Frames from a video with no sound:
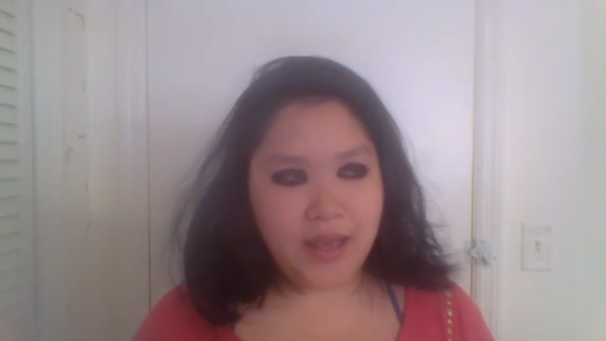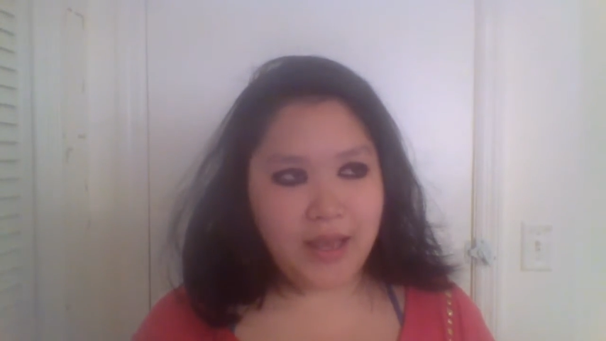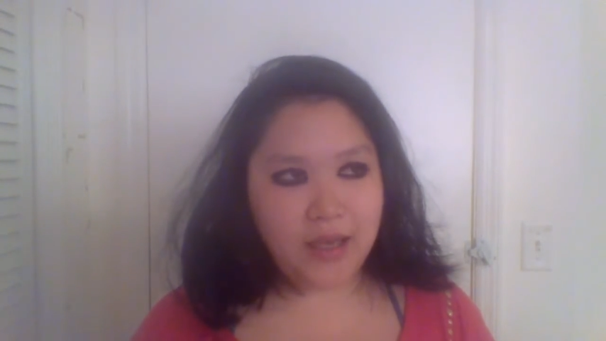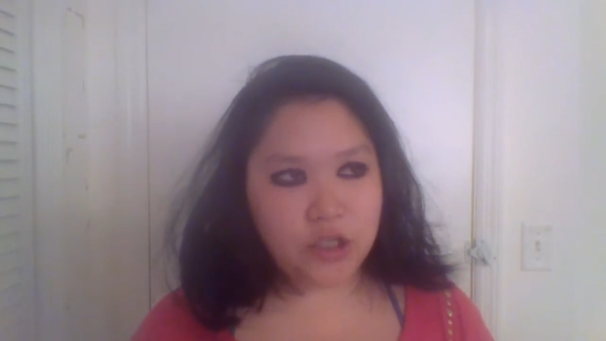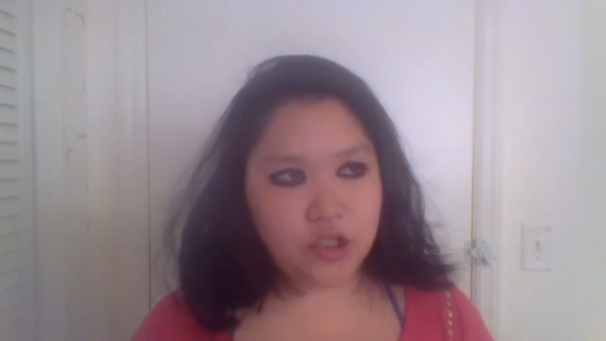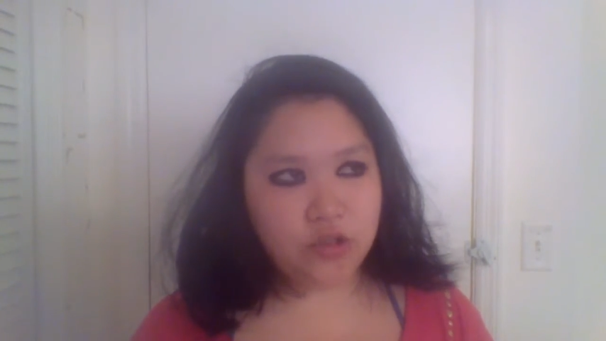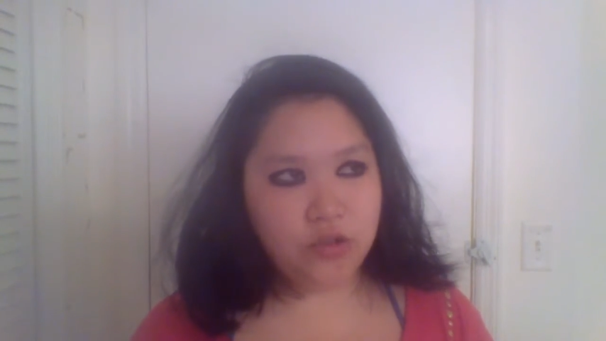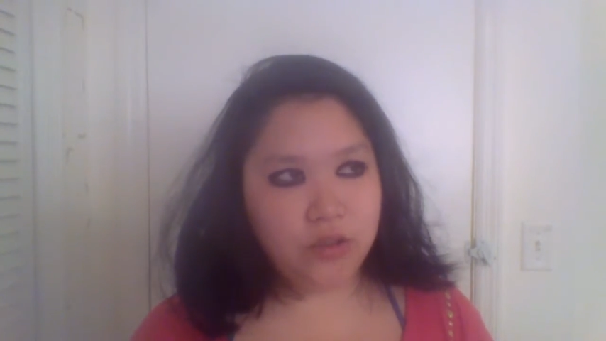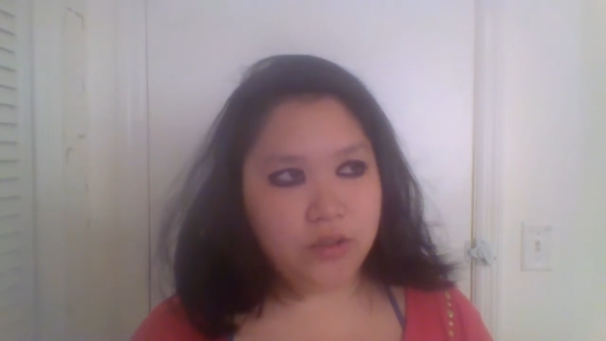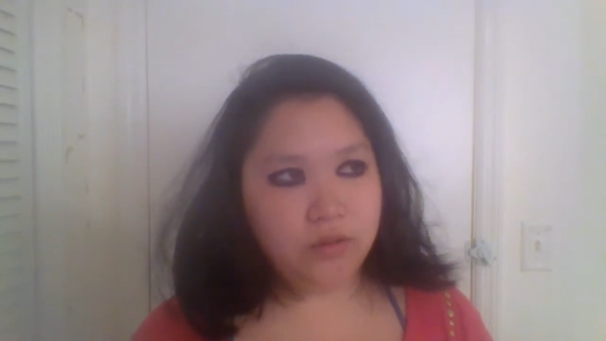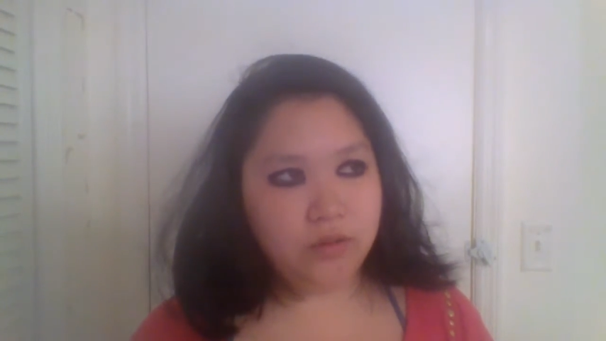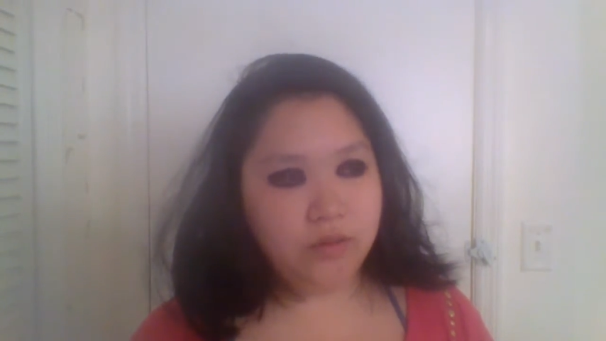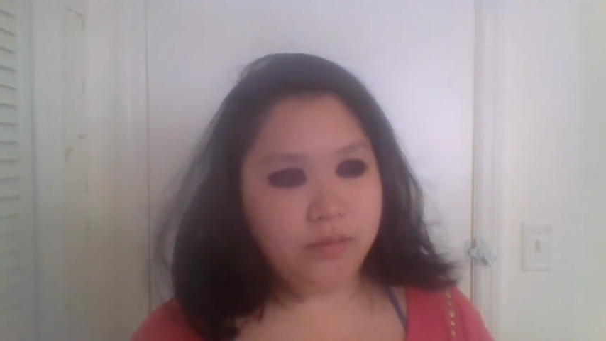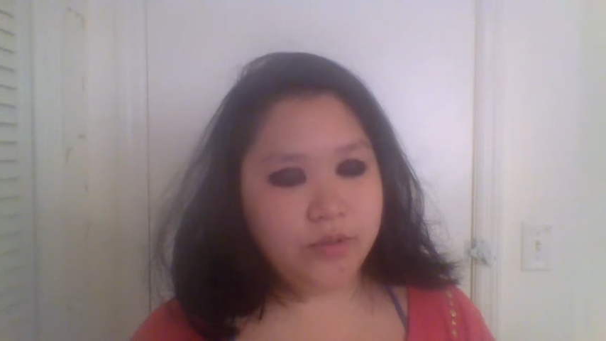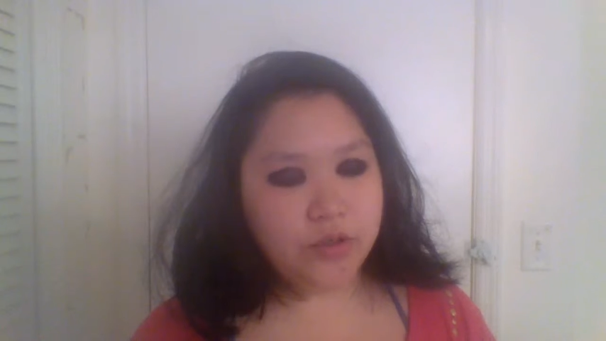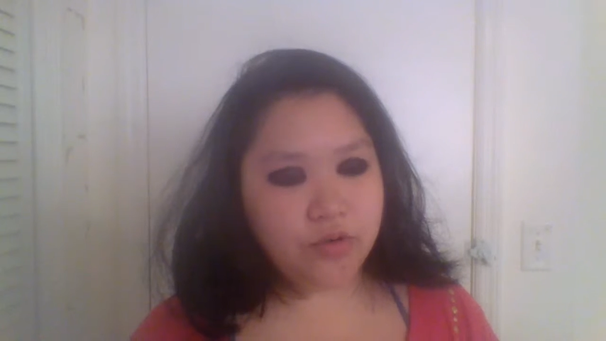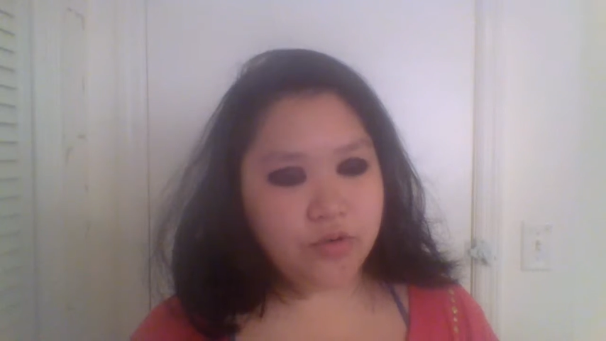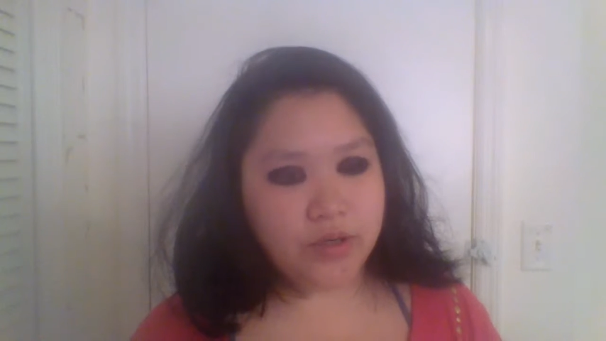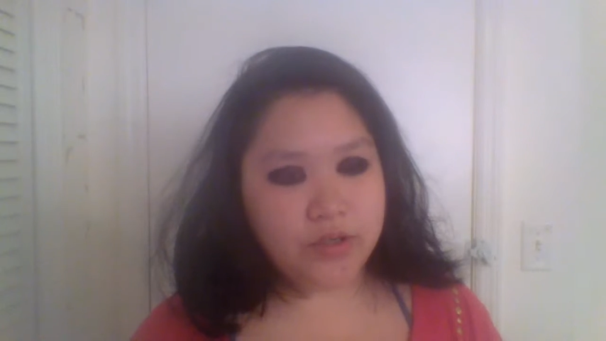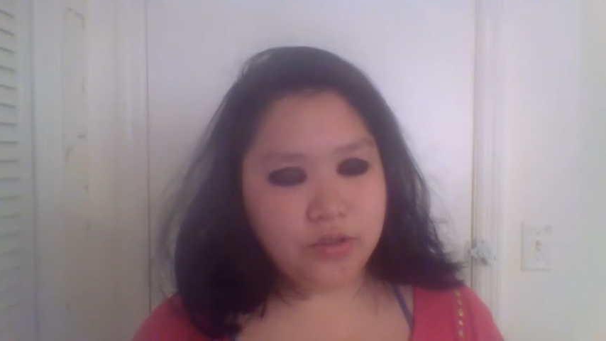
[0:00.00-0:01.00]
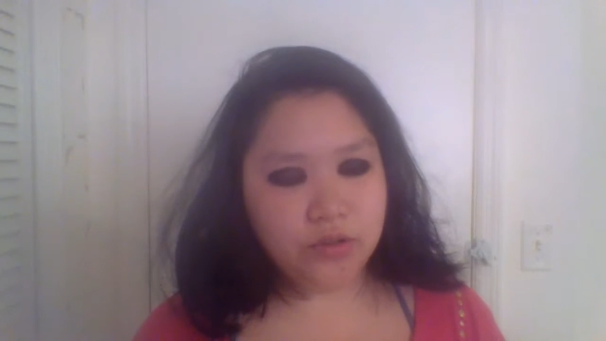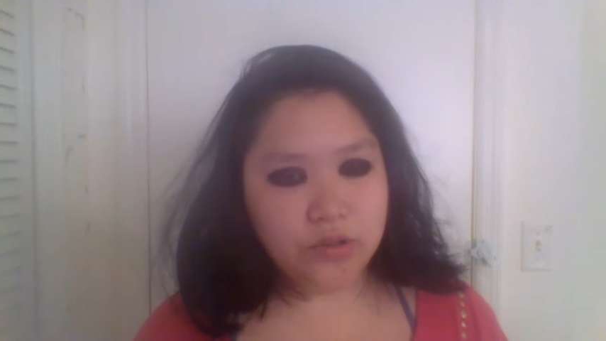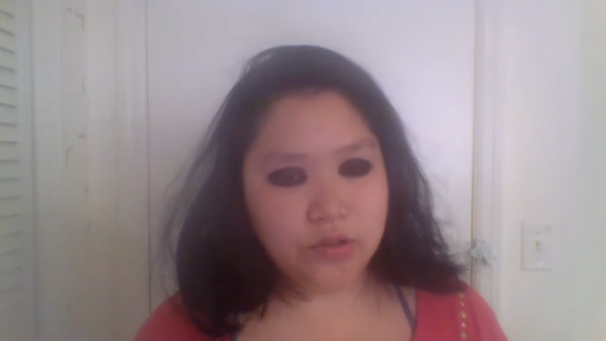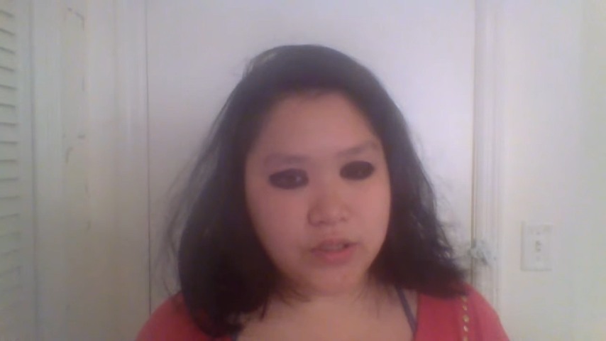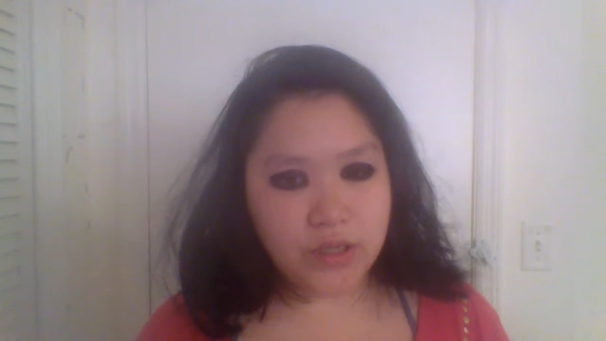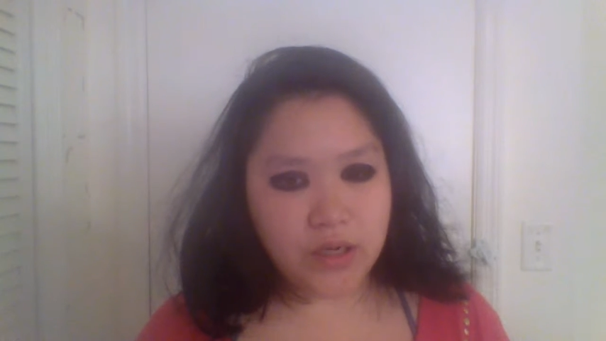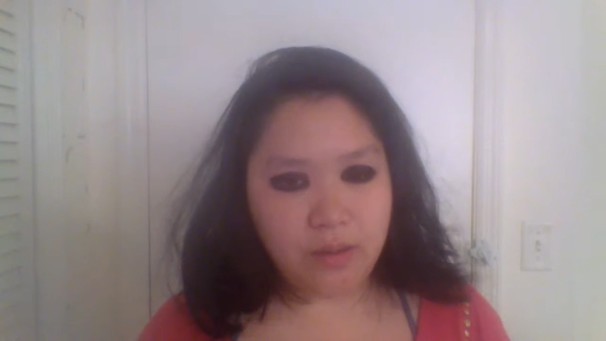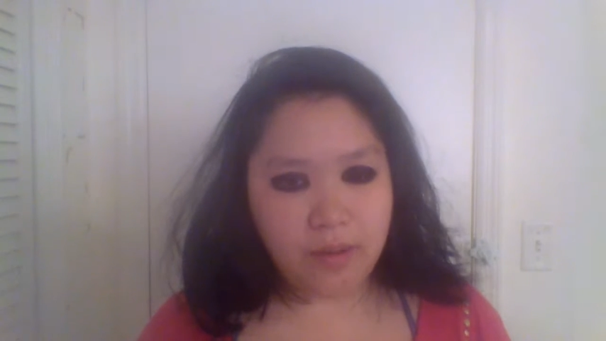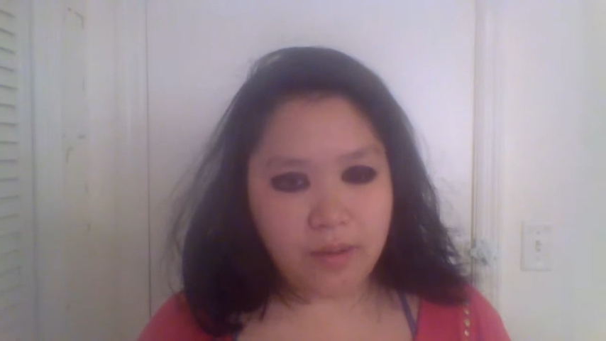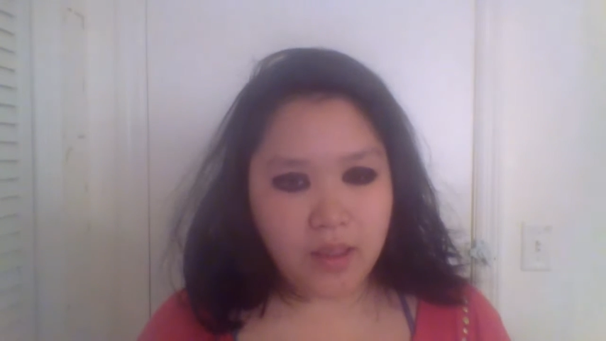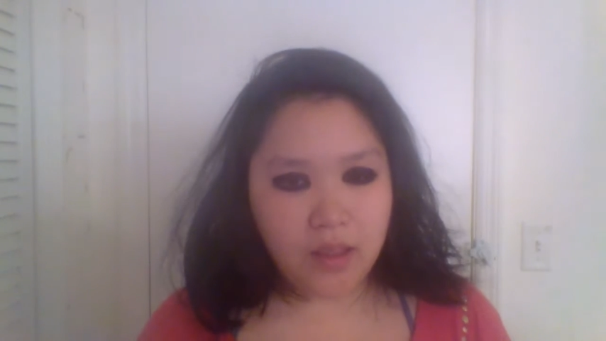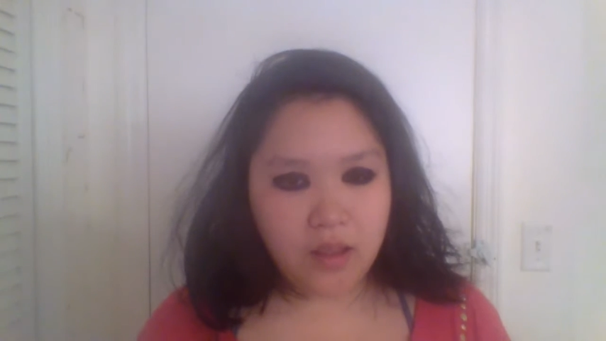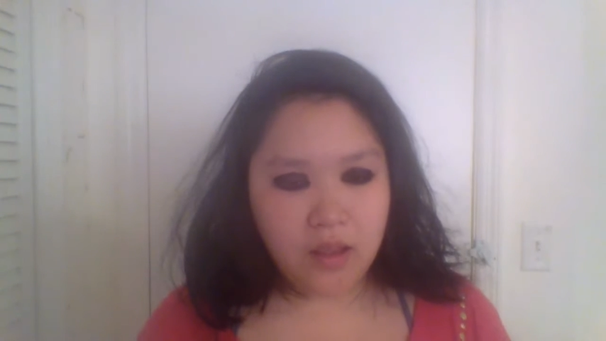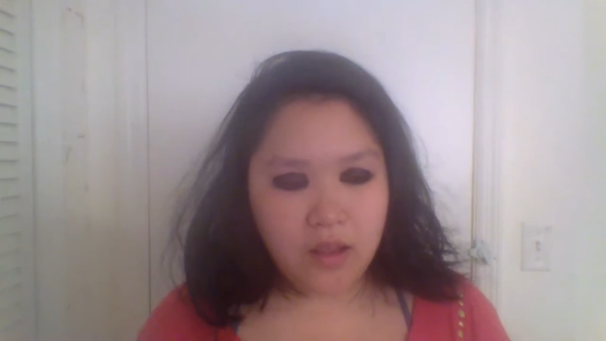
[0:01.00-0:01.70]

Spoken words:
actually, let me try to look it up.